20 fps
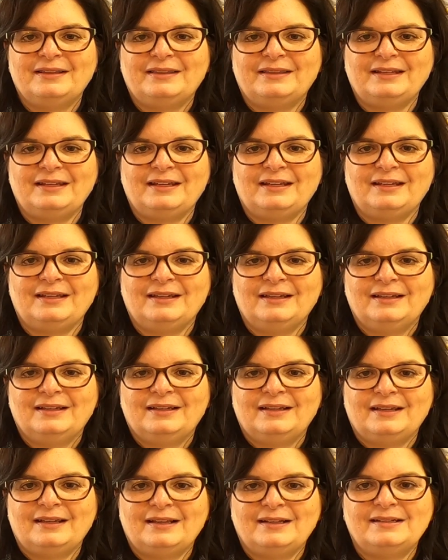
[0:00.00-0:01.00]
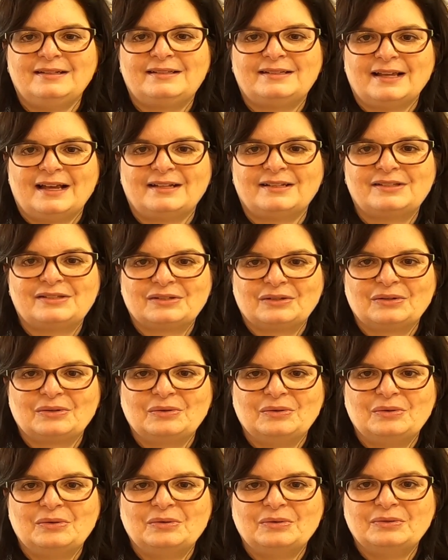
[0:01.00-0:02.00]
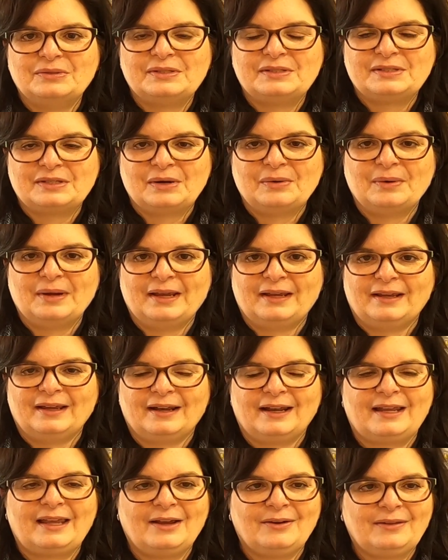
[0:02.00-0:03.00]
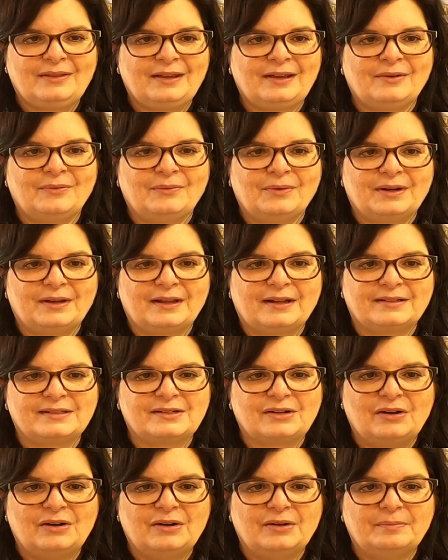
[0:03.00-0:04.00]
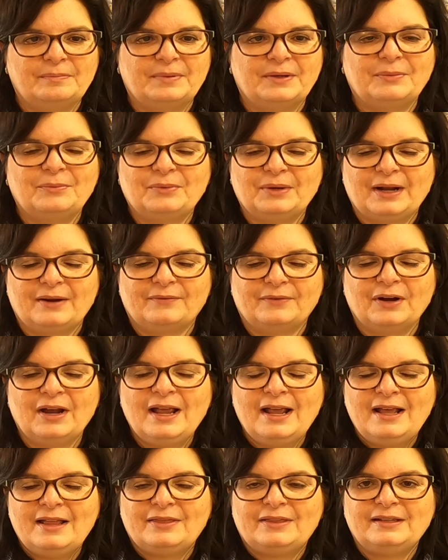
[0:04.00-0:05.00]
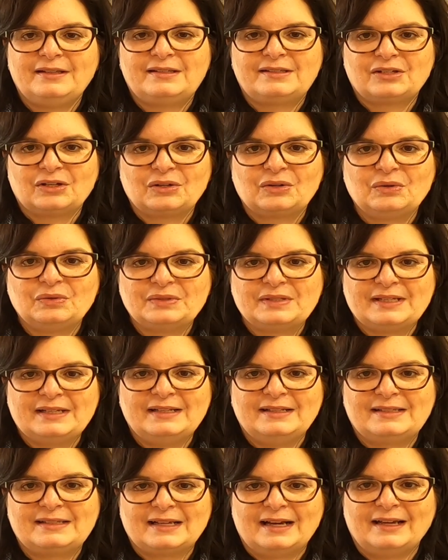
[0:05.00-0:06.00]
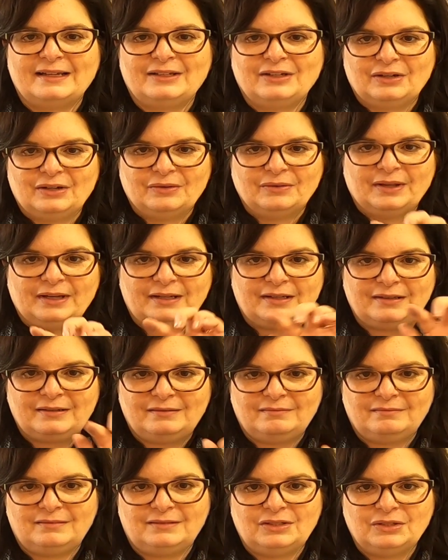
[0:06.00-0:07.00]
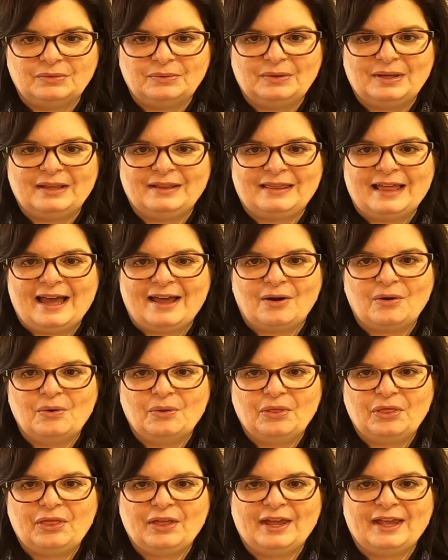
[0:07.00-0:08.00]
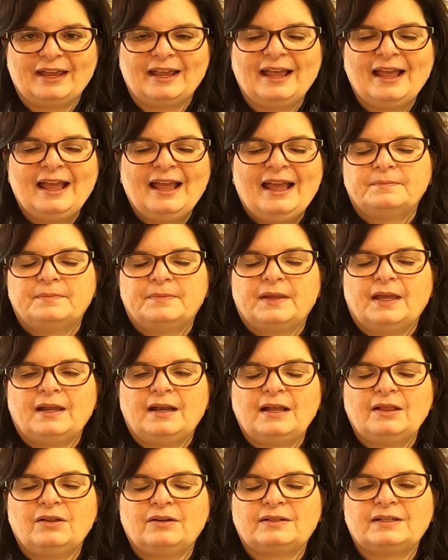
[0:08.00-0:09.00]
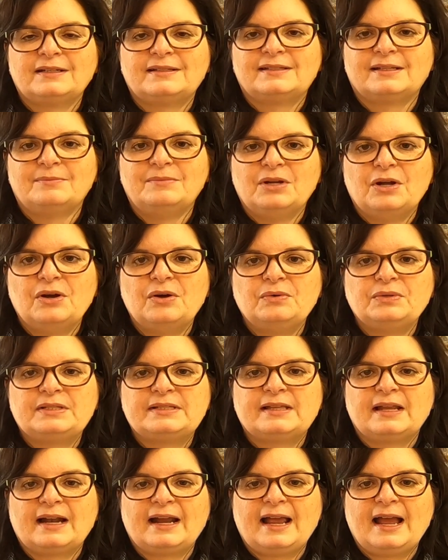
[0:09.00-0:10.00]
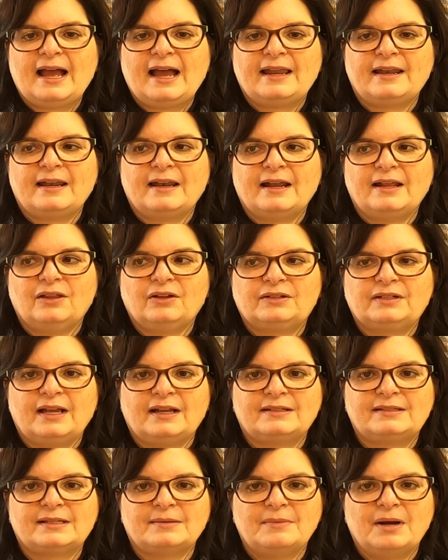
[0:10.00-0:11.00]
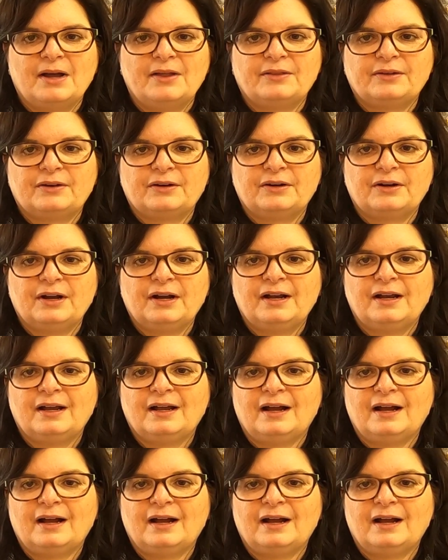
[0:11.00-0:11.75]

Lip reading: the inset circle sewing. And I can't think of what that's called, but whatever. The circles inside, you know, like doing that whole thing. And I looked at some notes that I had, and I looked at some other